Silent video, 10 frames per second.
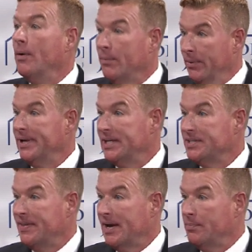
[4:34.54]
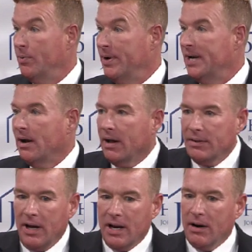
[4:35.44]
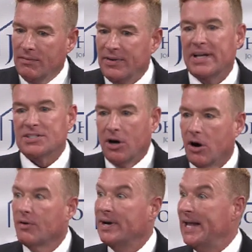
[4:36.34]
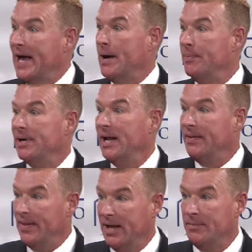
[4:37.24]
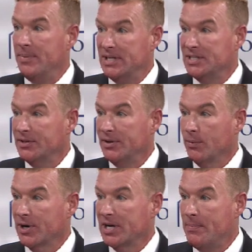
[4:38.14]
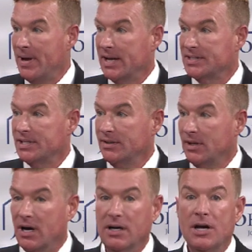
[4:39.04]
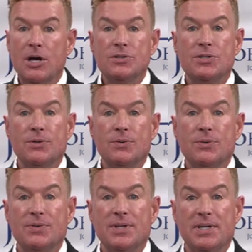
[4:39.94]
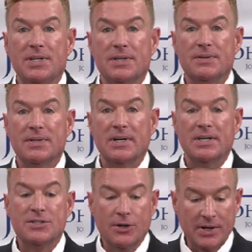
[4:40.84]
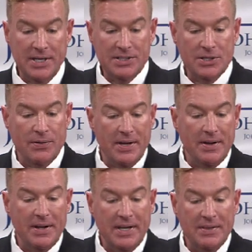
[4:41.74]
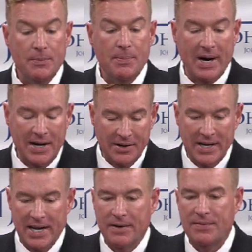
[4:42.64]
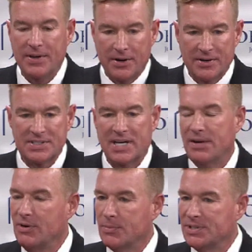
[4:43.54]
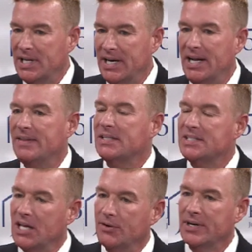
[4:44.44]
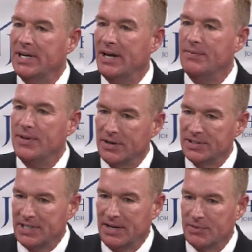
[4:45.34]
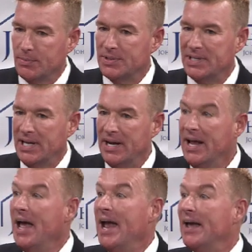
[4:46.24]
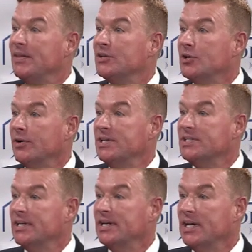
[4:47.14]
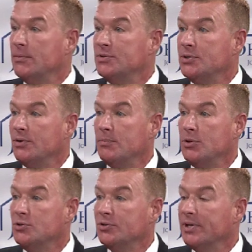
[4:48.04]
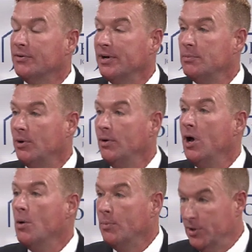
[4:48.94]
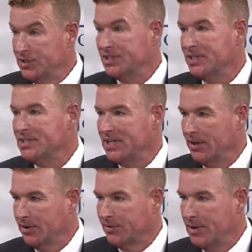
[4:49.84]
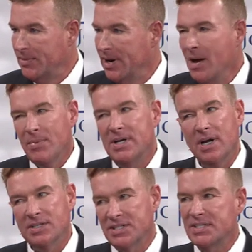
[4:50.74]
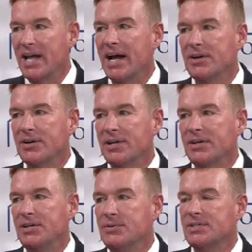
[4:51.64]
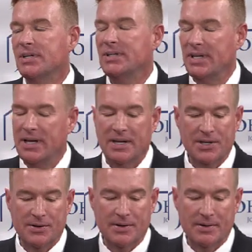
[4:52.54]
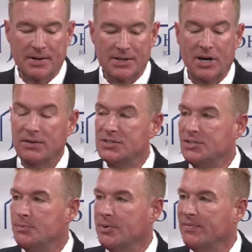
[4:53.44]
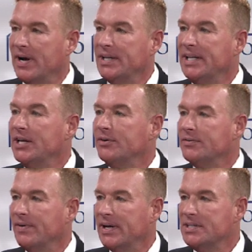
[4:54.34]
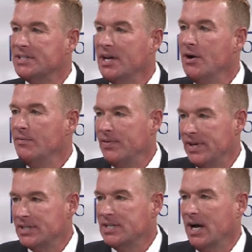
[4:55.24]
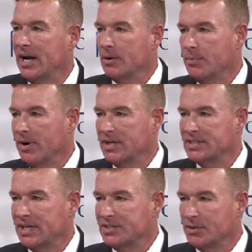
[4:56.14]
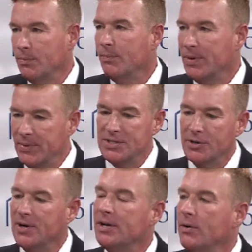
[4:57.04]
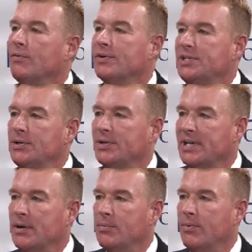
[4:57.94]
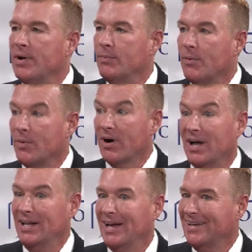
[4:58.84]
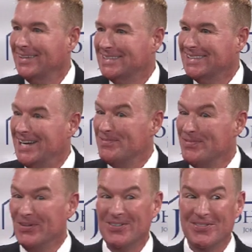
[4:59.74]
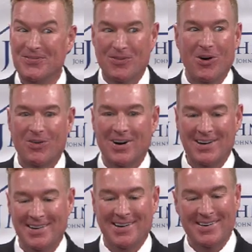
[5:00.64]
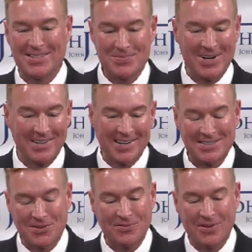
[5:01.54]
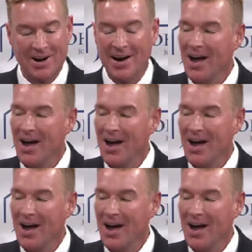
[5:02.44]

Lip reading: When we get to that point, and a lot of has already happened, and then basically we're going to pass it along to the attorney so that the buyer can have their side represented and the seller can have their side represented, and the attorneys can come to a mutually agreeable purchase and sale agreement. But not just that, you're going to use your knowledge to provide legal advice for the entire process. So when we turn it over to you at that point, when we're all like, let's keep it moving forward, it's been a lot so far,